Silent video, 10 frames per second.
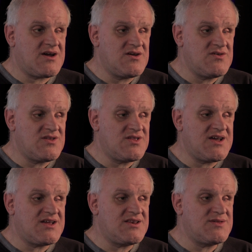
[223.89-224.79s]
other than
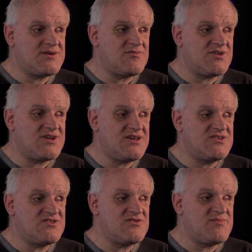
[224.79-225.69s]
that, nothing really
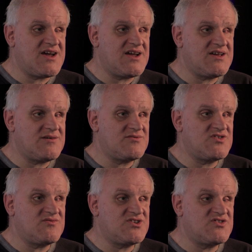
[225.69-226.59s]
too bad.
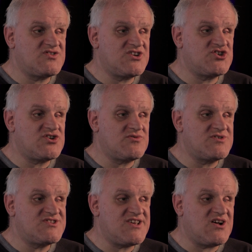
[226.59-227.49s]
We just did show
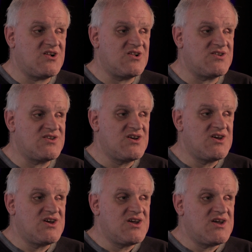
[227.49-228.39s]
and tell,
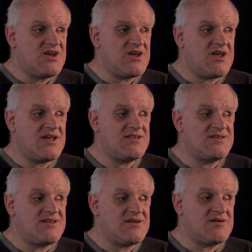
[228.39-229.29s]

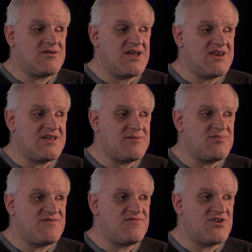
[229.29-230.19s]
and getting
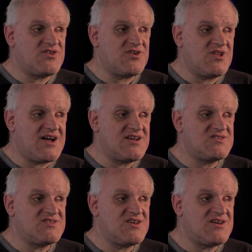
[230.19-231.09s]
up in front of the
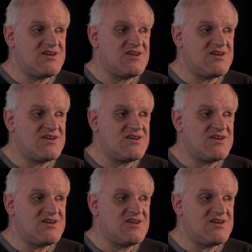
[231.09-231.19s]
class.